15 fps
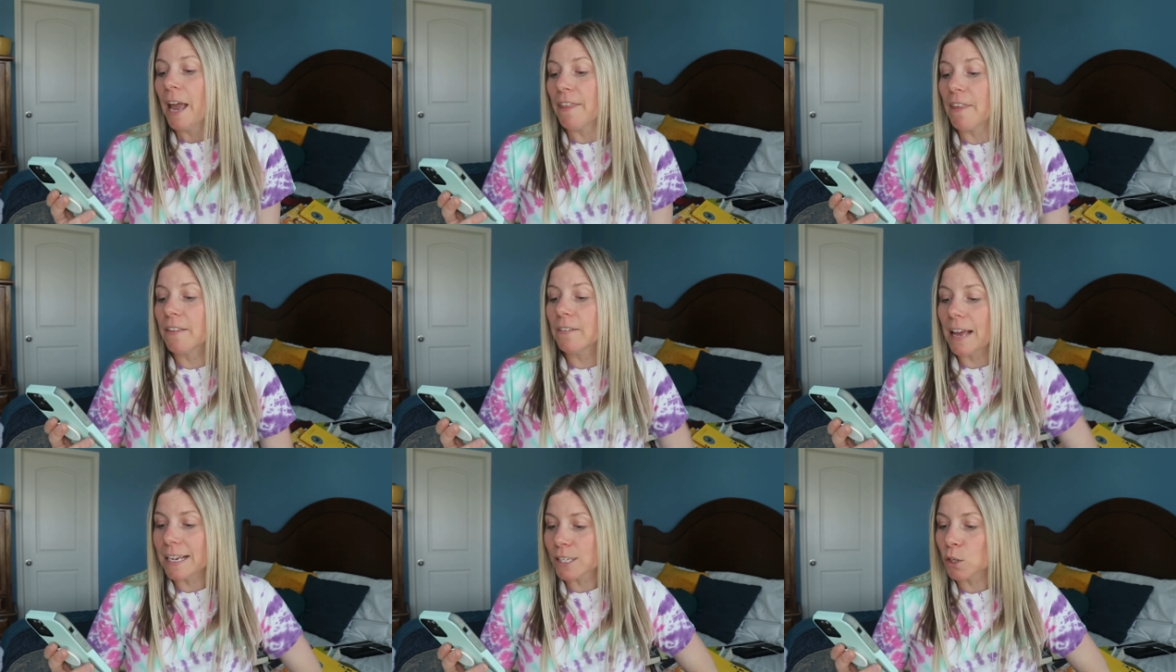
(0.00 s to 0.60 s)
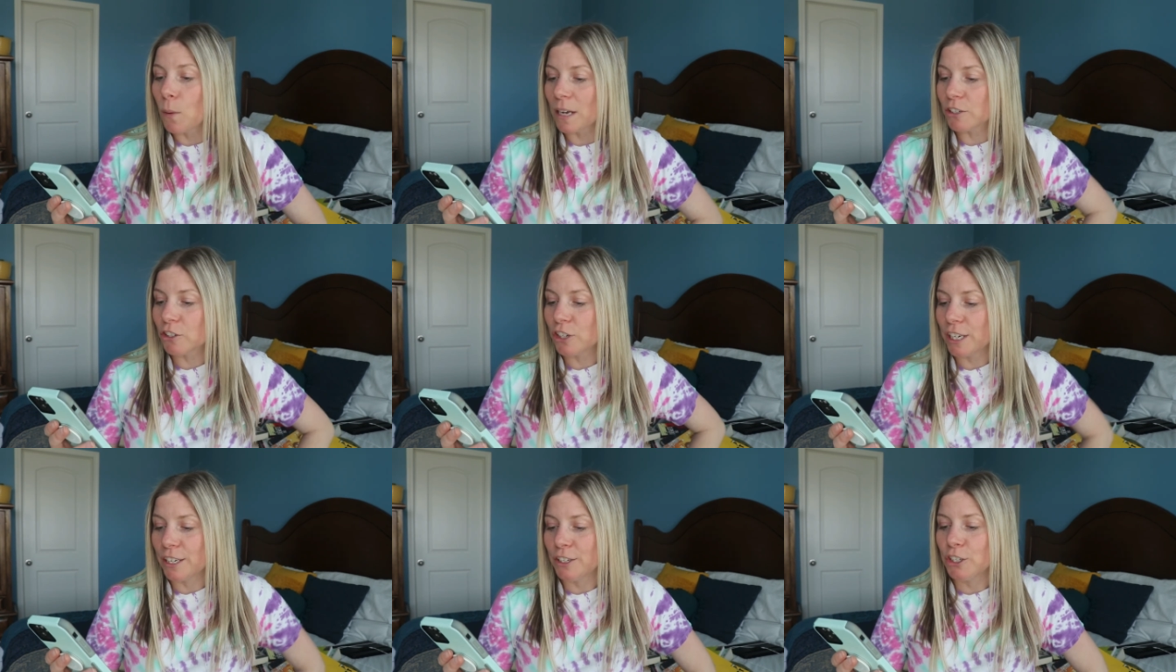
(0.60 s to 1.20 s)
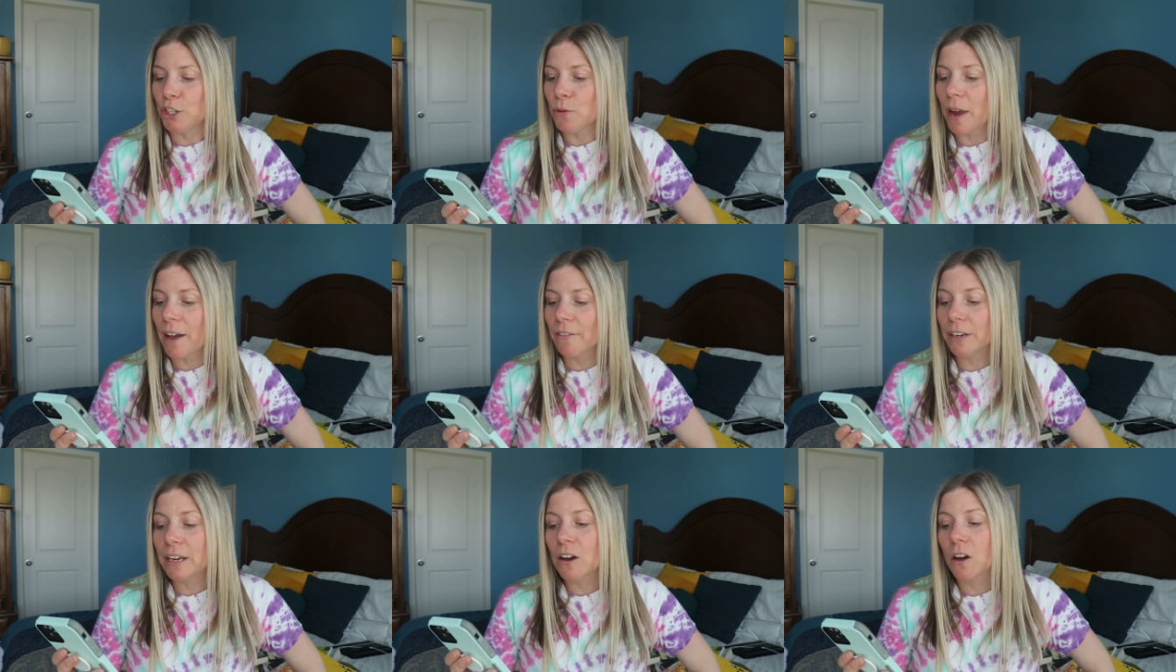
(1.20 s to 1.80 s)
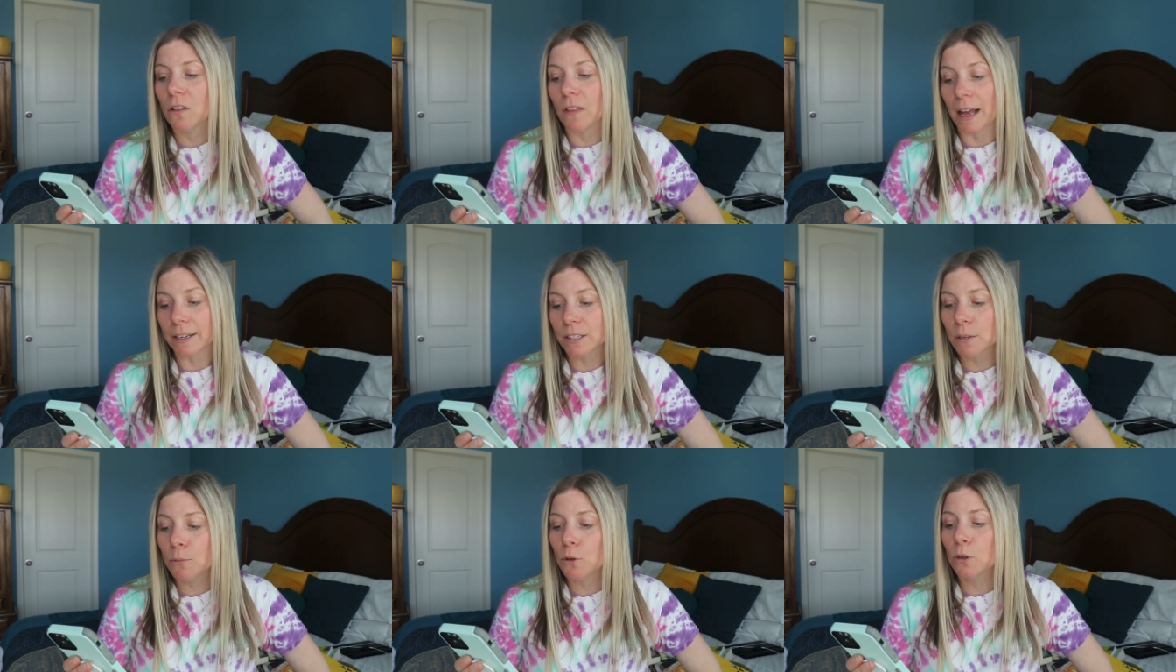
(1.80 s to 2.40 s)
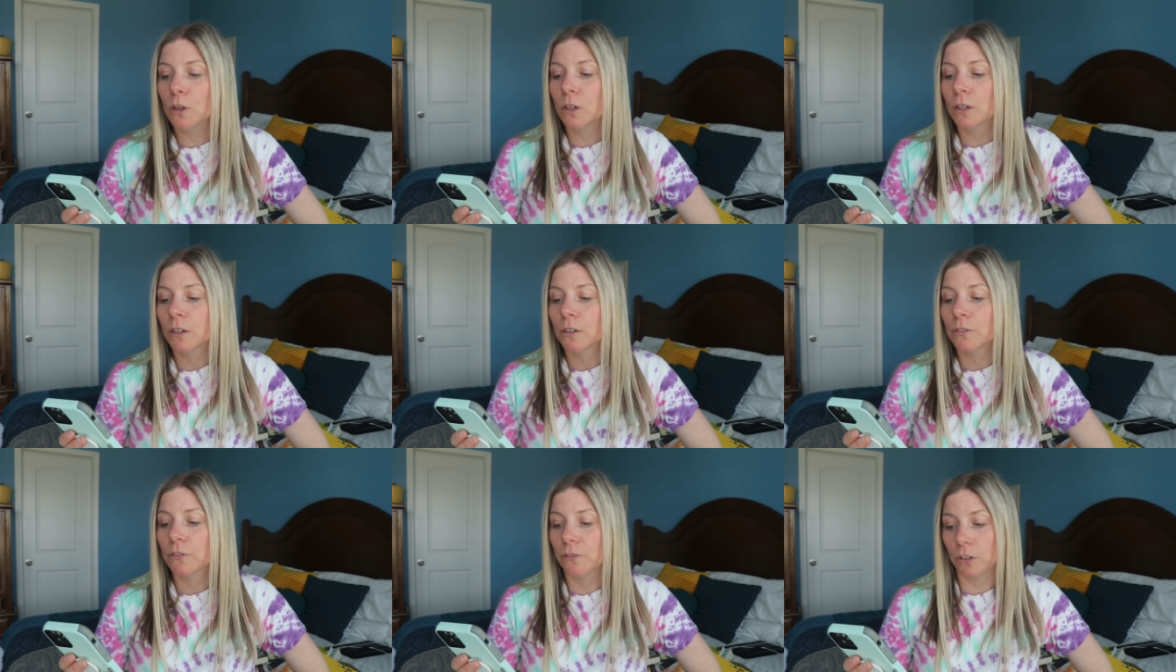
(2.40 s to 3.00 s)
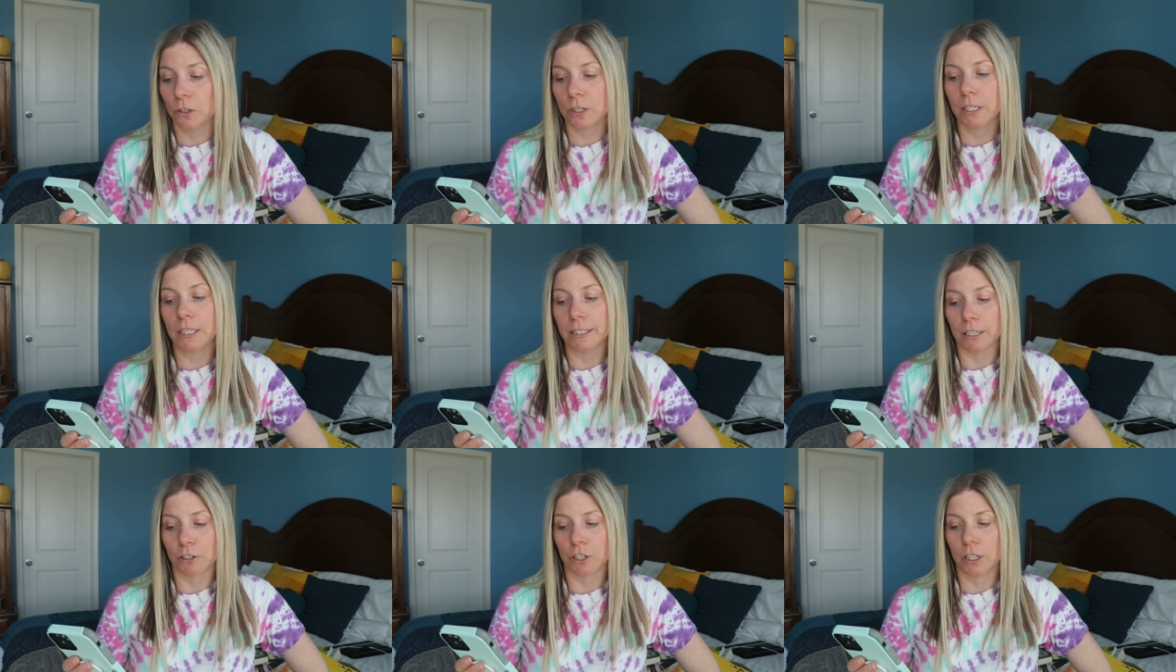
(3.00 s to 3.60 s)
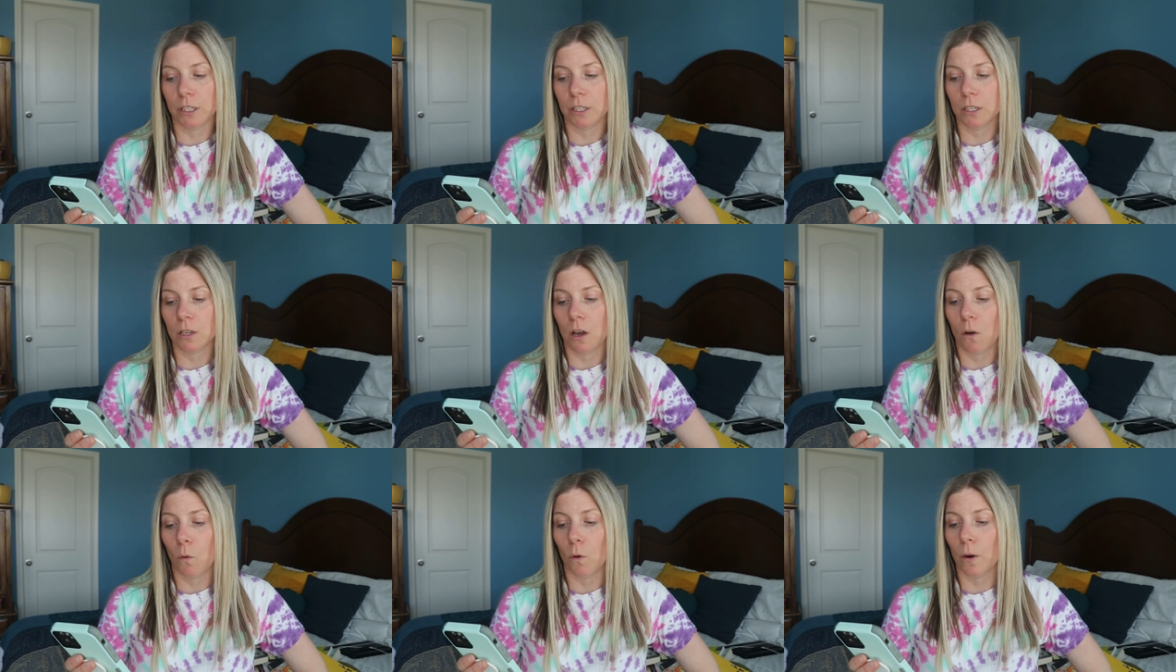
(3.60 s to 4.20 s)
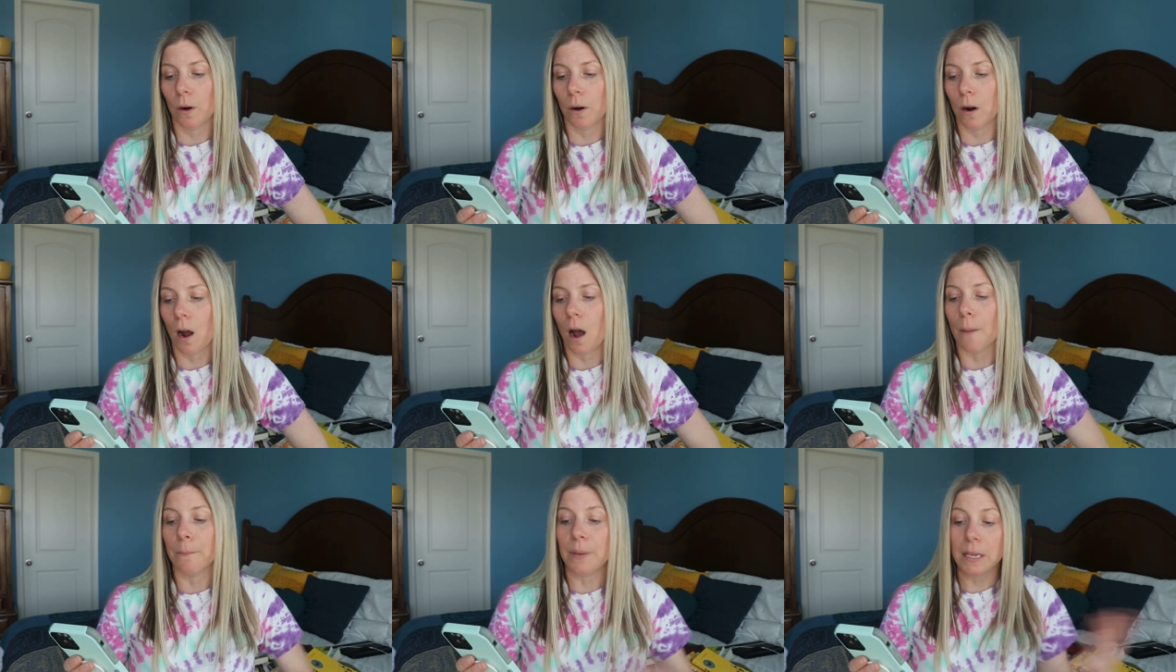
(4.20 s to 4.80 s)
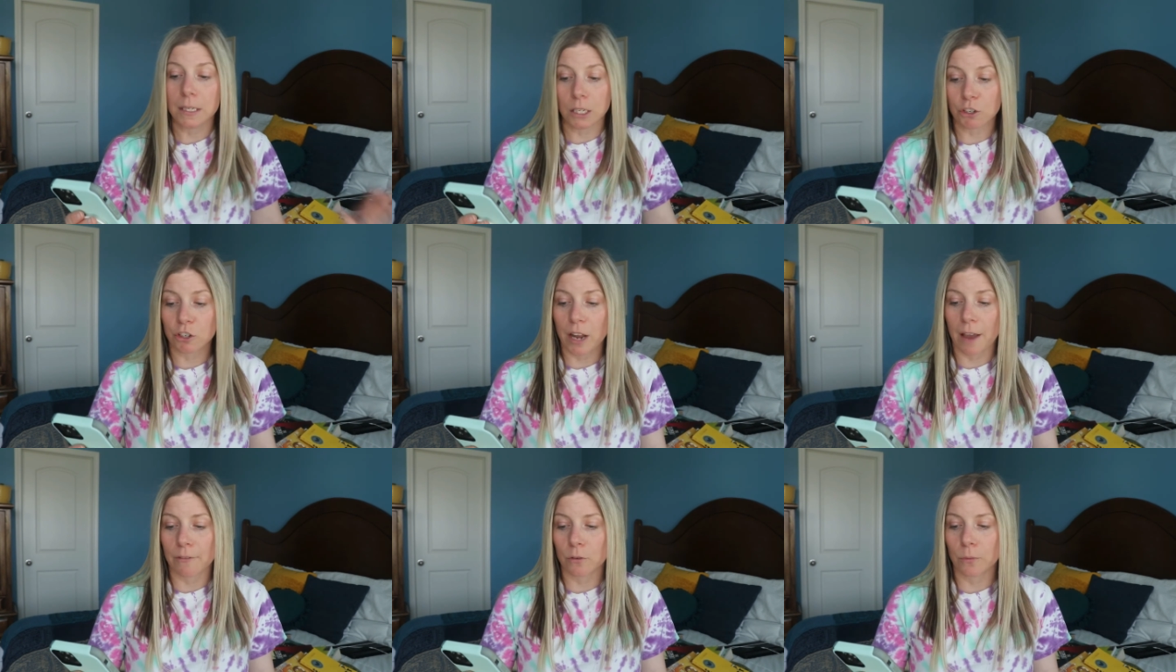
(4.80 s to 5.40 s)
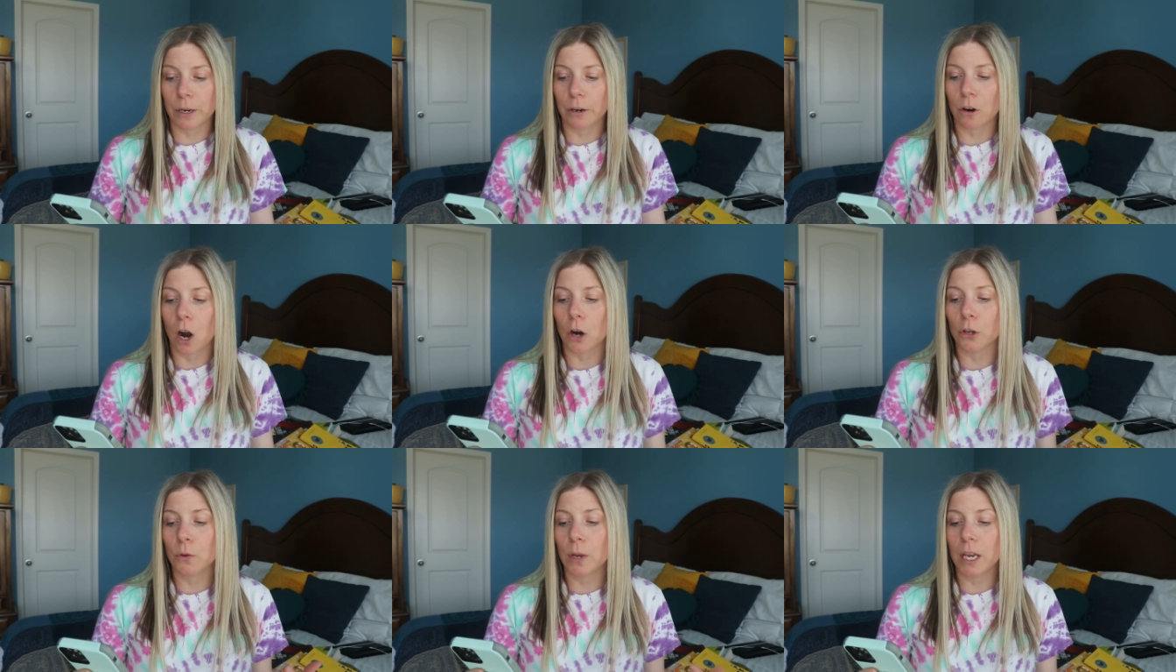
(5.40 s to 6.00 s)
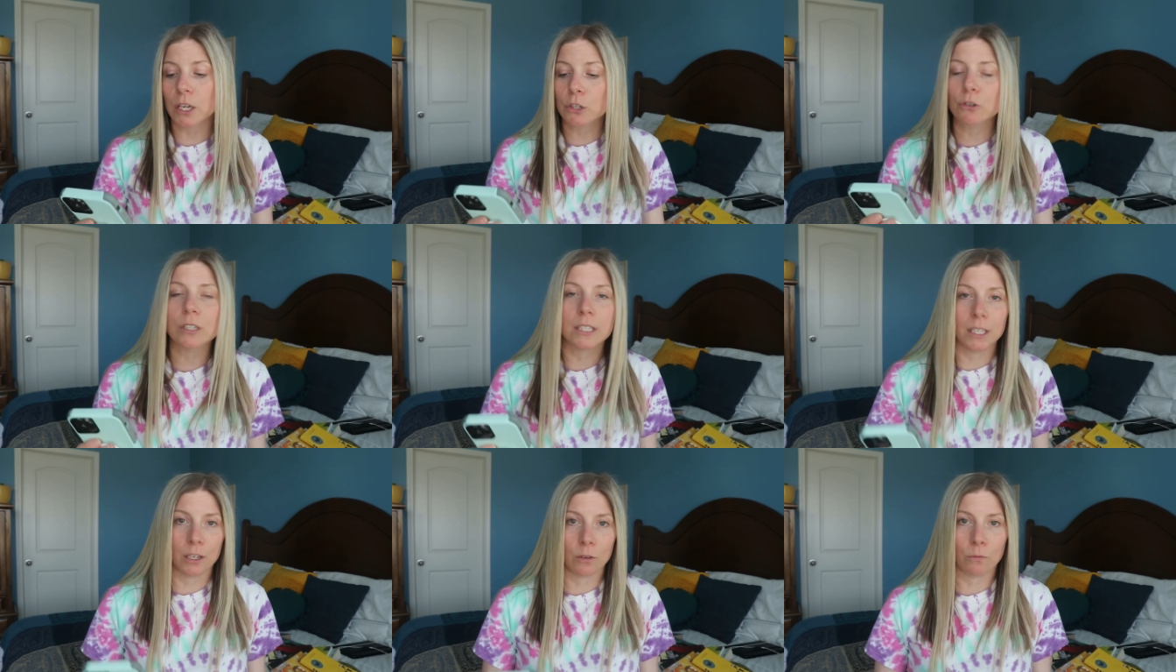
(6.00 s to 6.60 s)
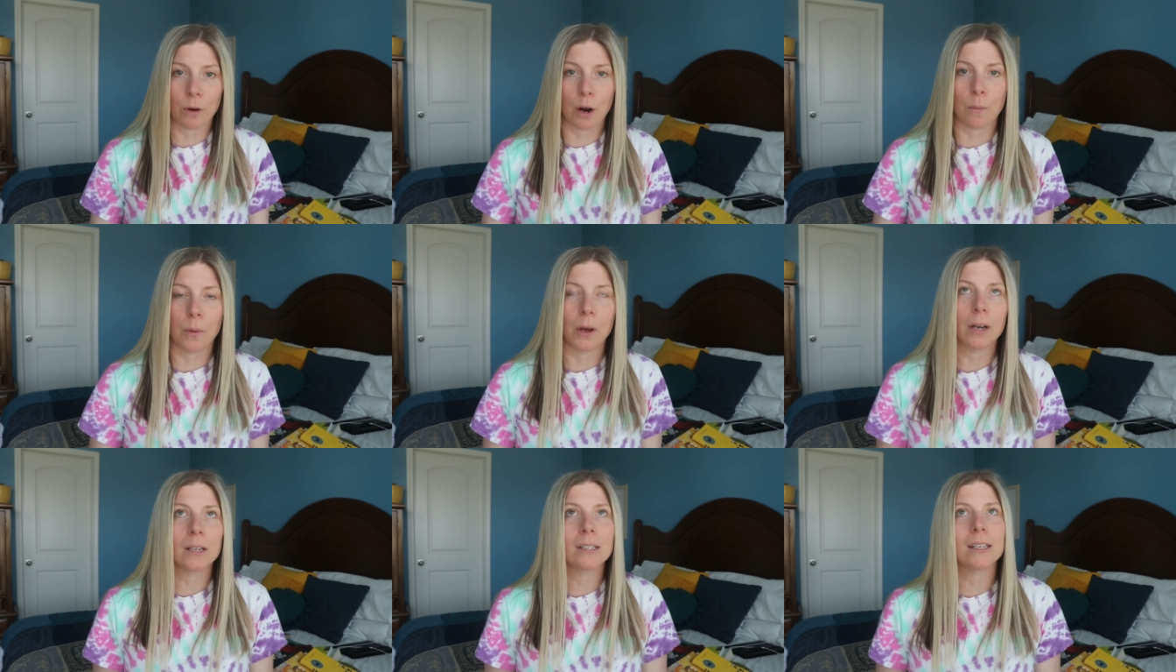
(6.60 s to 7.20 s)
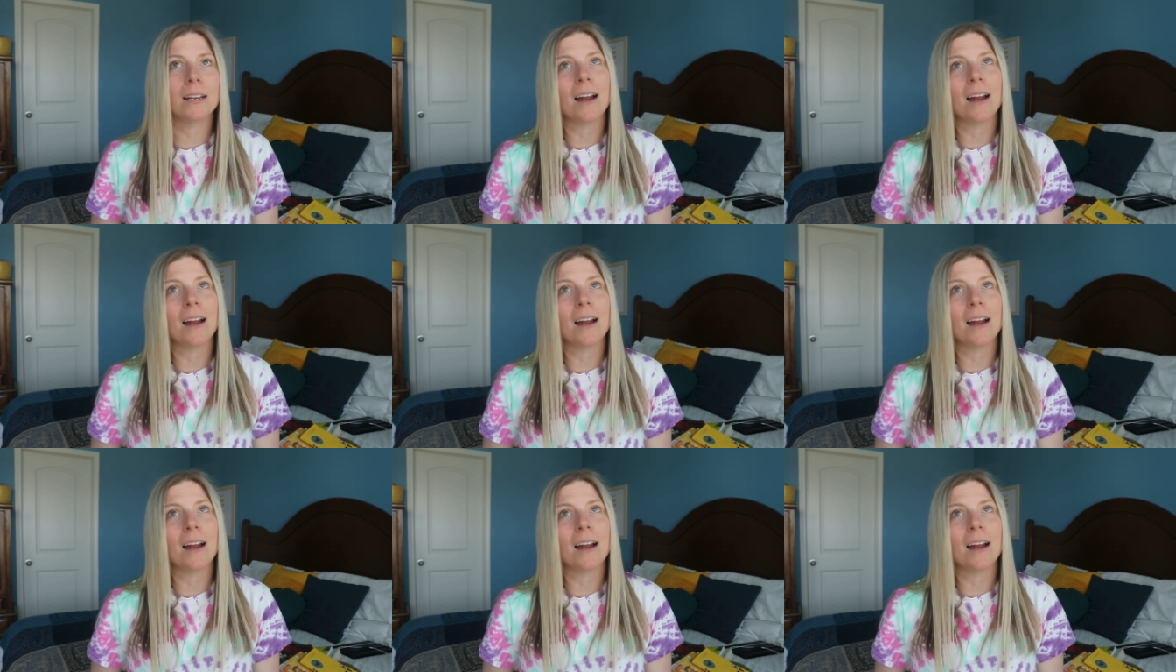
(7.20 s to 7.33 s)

And then the last question, do you have any collectible first editions or um, being such an avid reader, are you interested in rare books?